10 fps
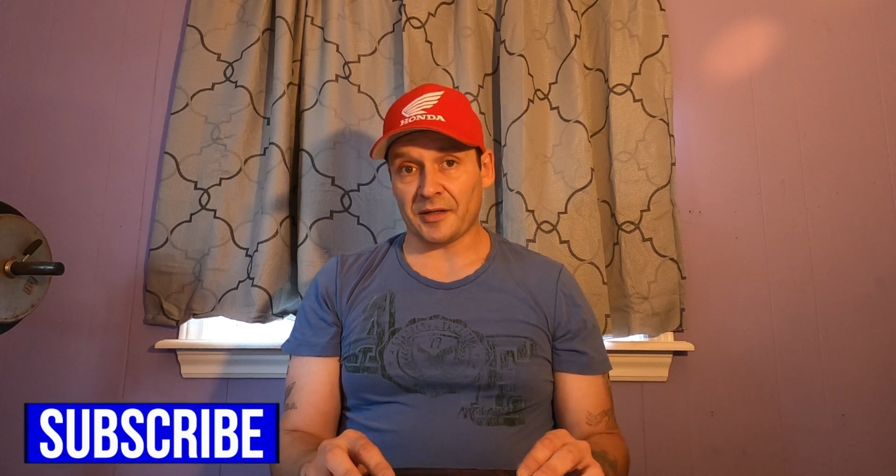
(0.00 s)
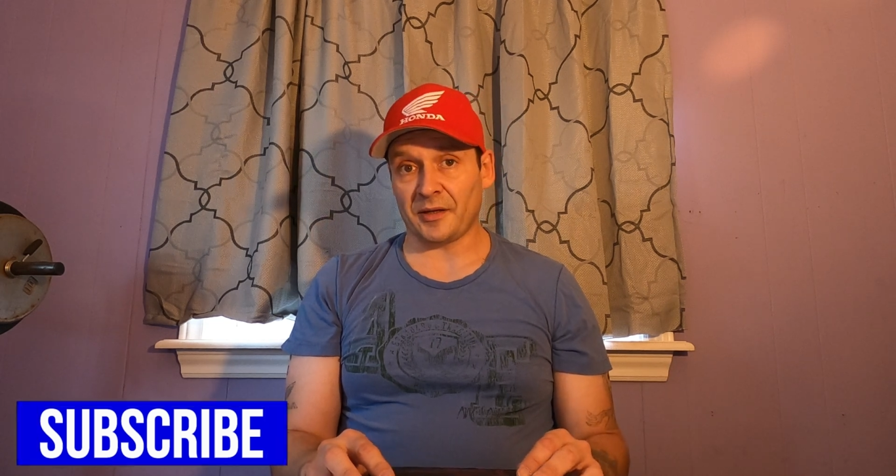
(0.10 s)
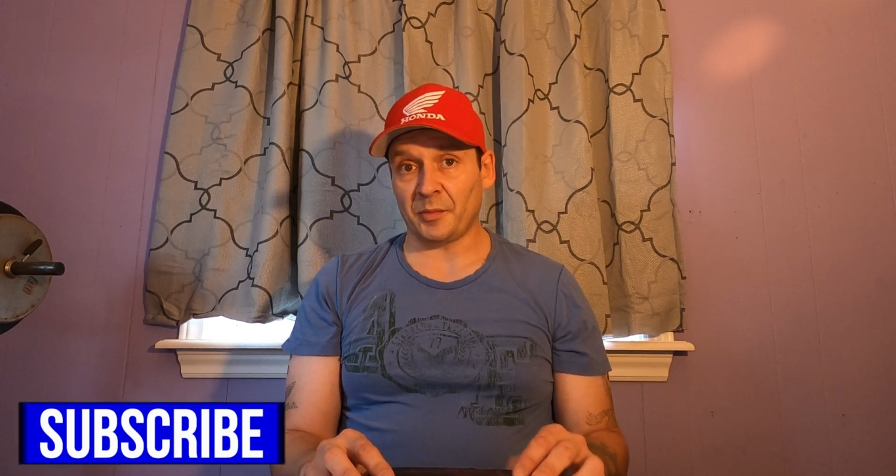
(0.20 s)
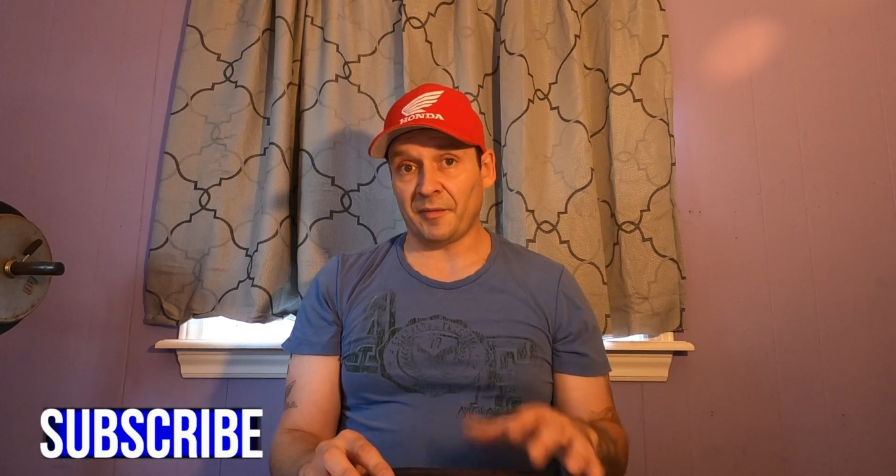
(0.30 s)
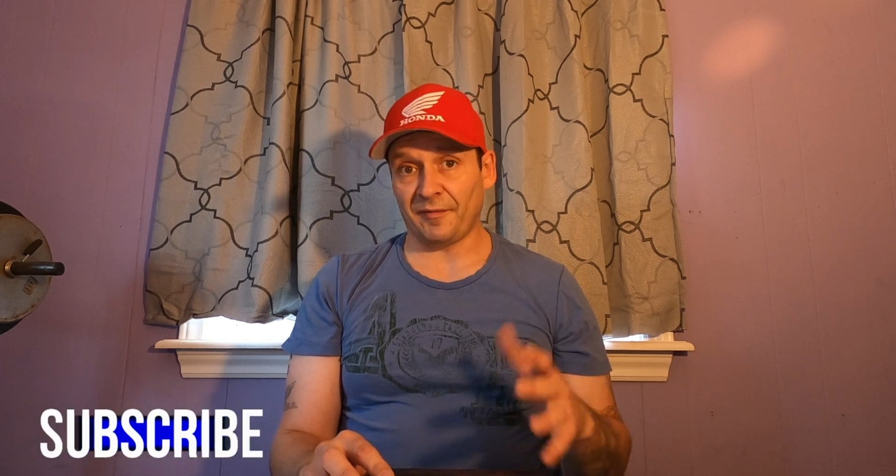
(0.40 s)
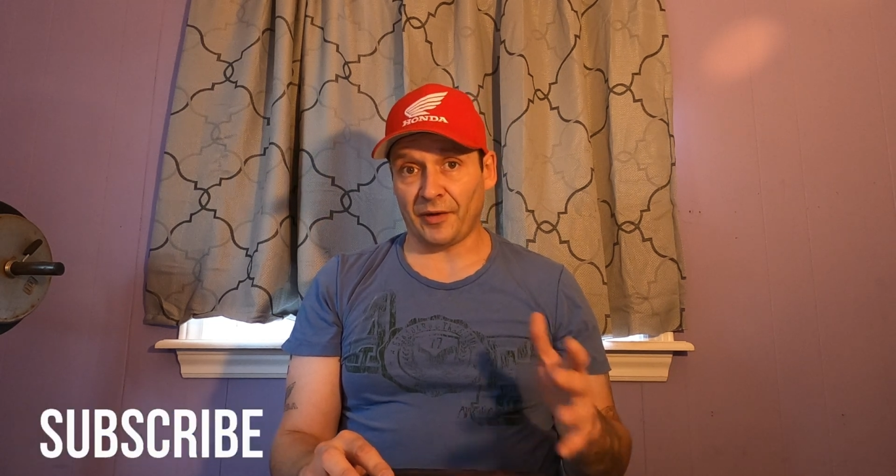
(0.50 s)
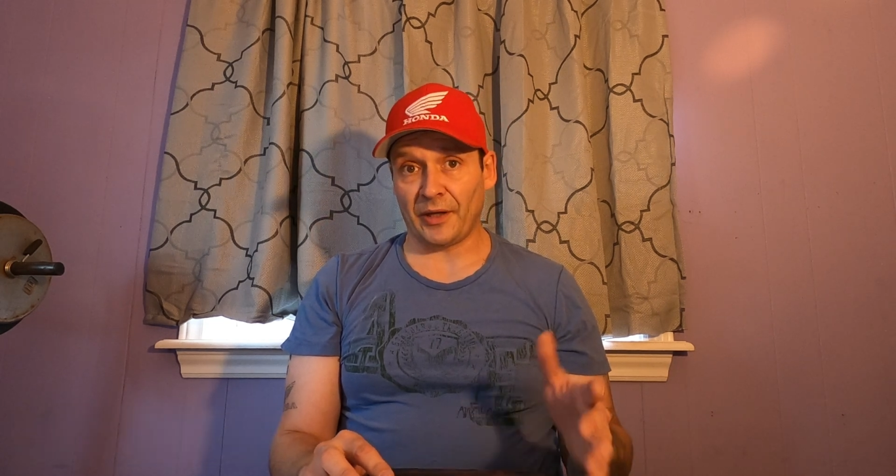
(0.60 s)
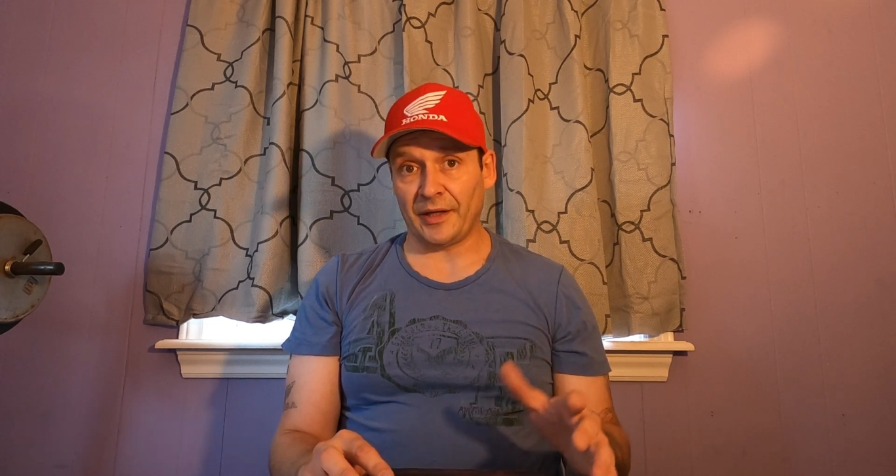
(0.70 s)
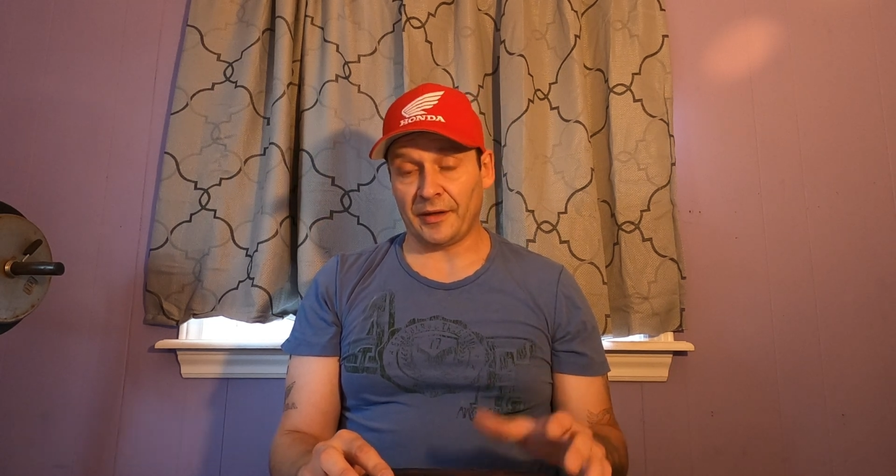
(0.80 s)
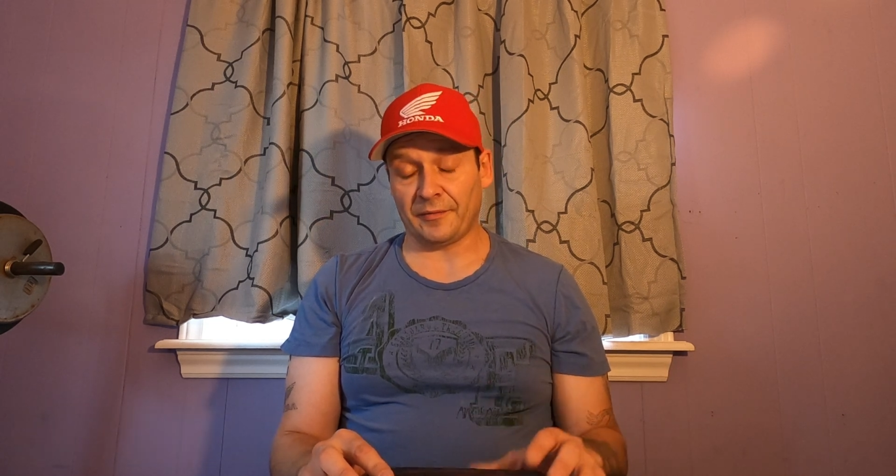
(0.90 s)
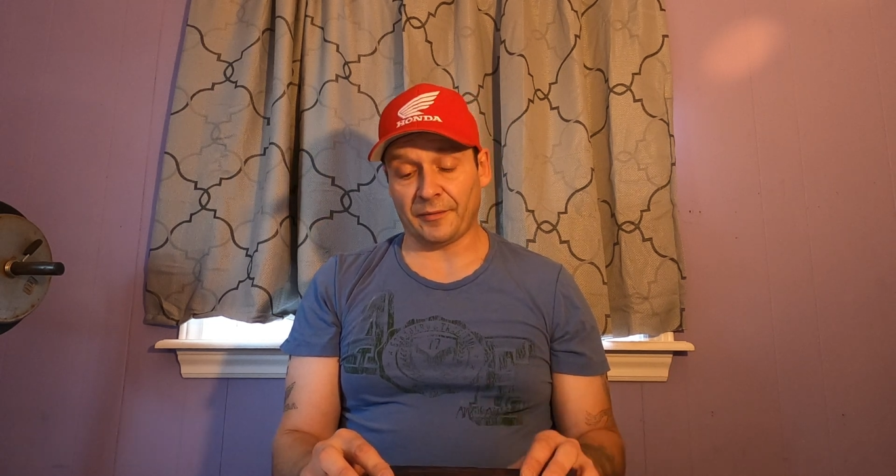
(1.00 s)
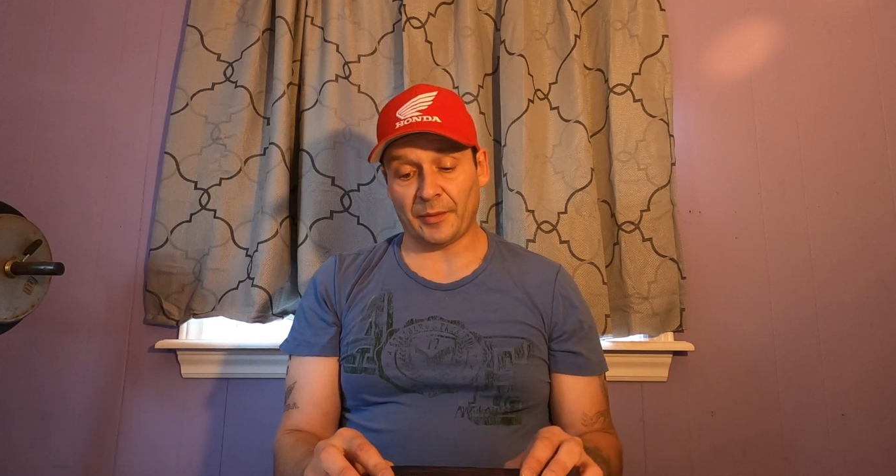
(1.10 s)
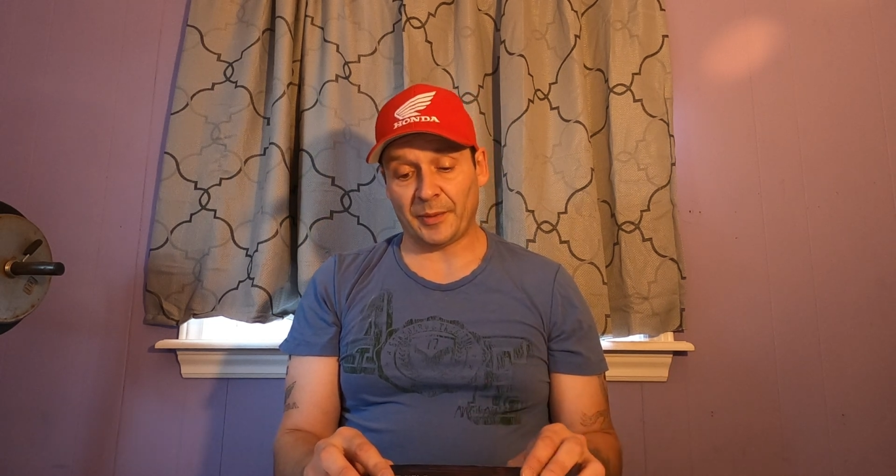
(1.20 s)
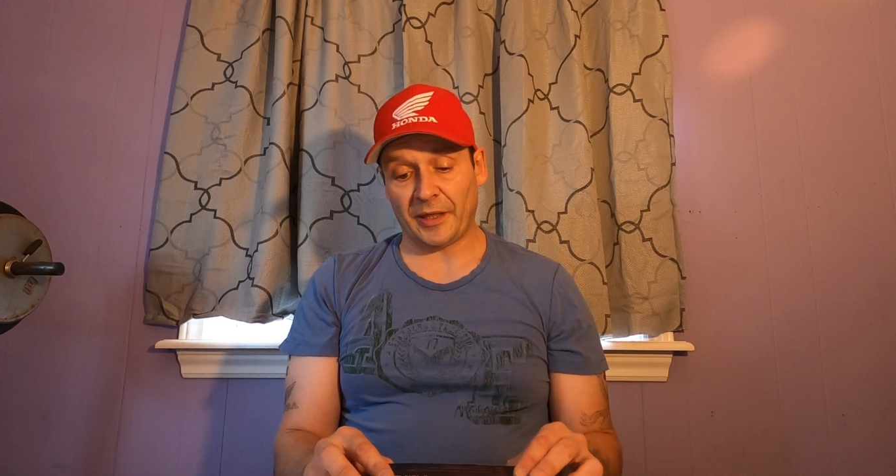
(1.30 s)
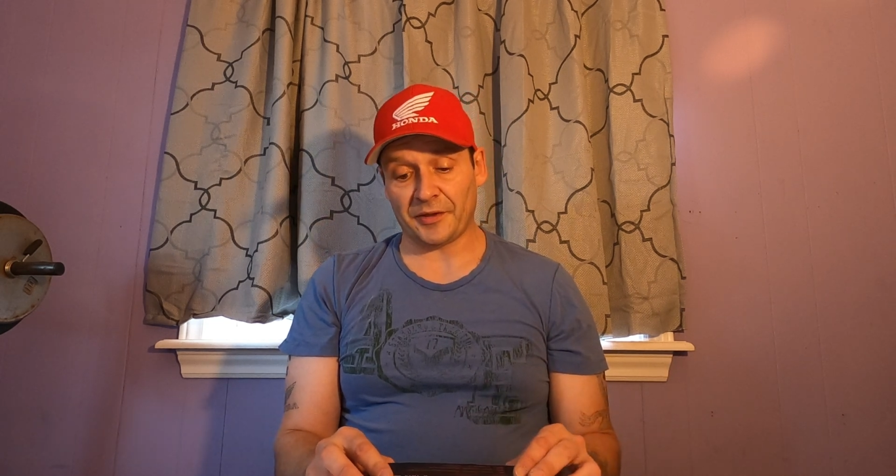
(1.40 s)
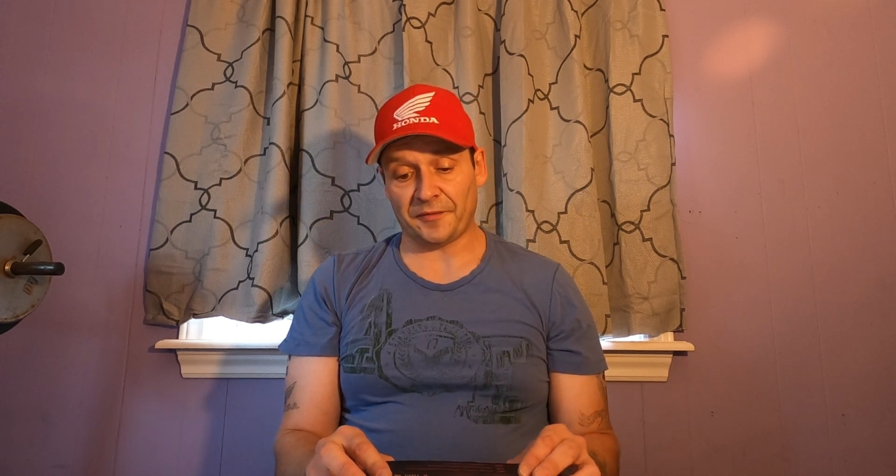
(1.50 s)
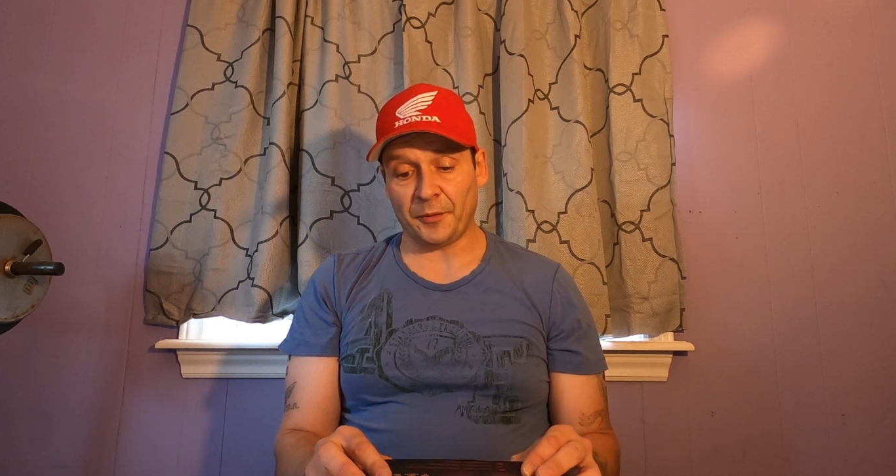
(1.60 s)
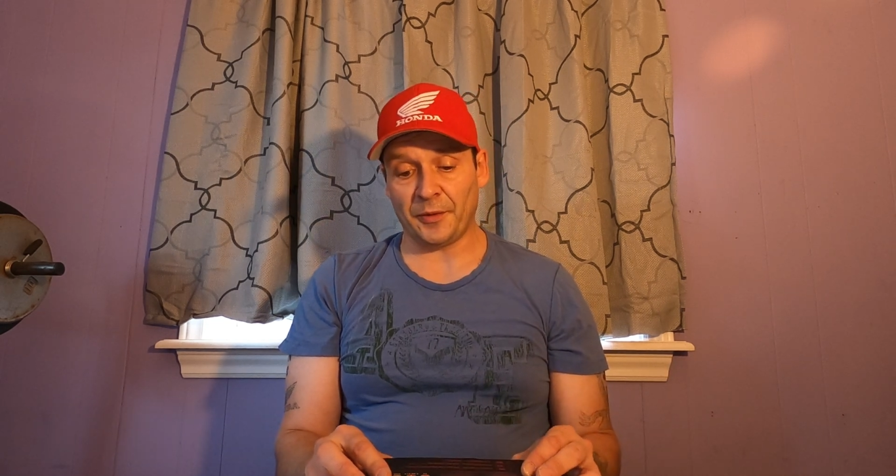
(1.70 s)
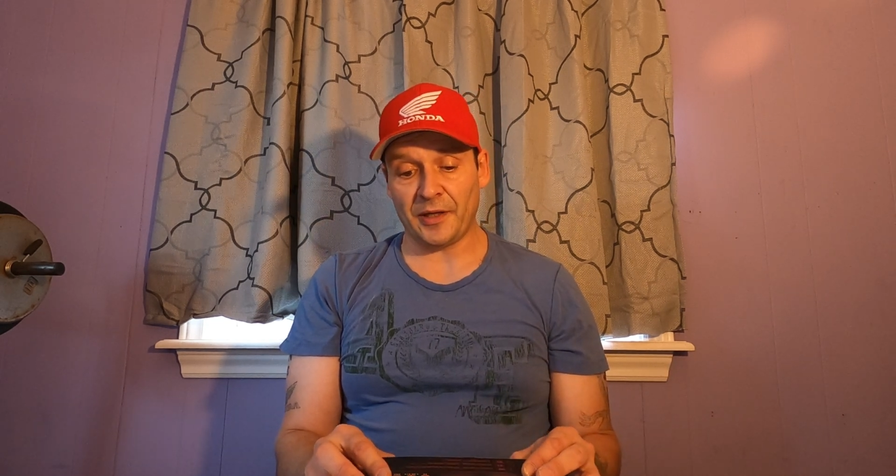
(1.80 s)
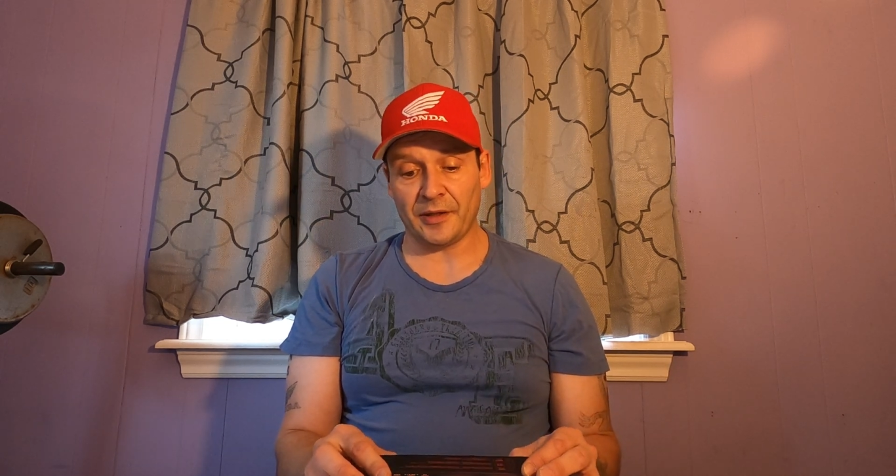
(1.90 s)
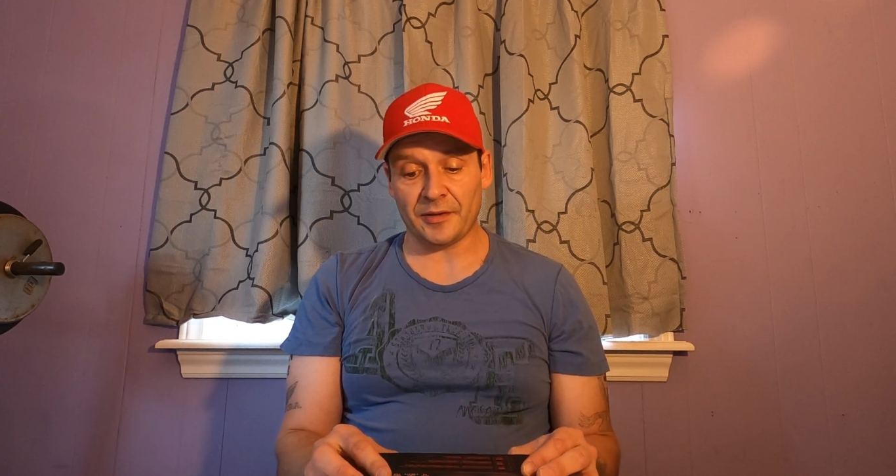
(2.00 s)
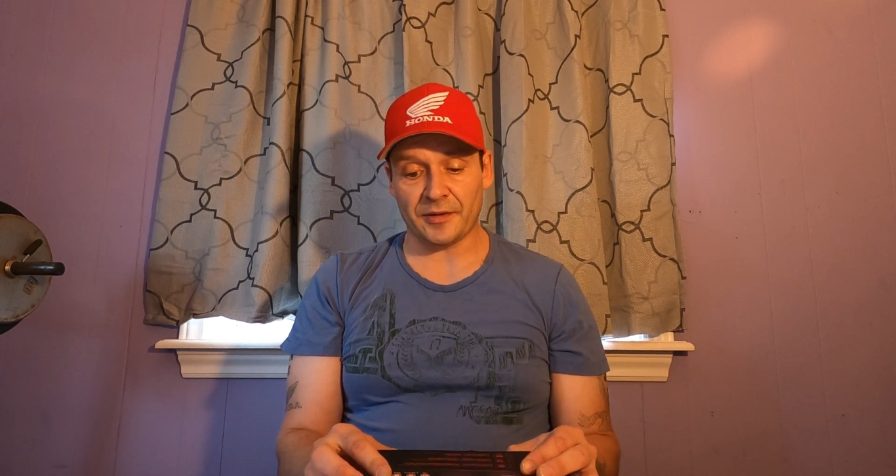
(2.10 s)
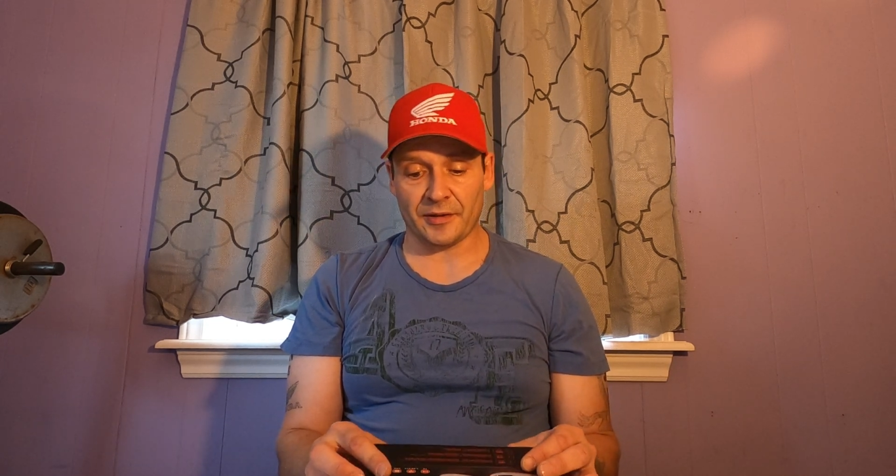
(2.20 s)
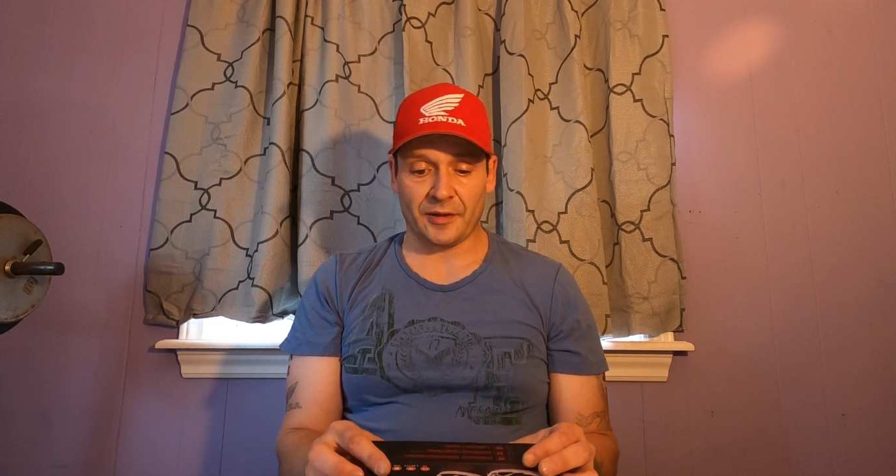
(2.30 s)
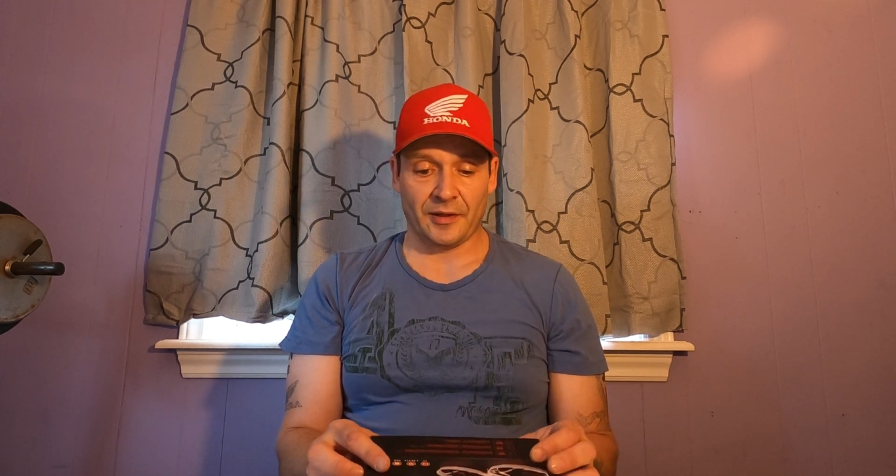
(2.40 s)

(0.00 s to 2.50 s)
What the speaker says: and I've been flying it for the past few days.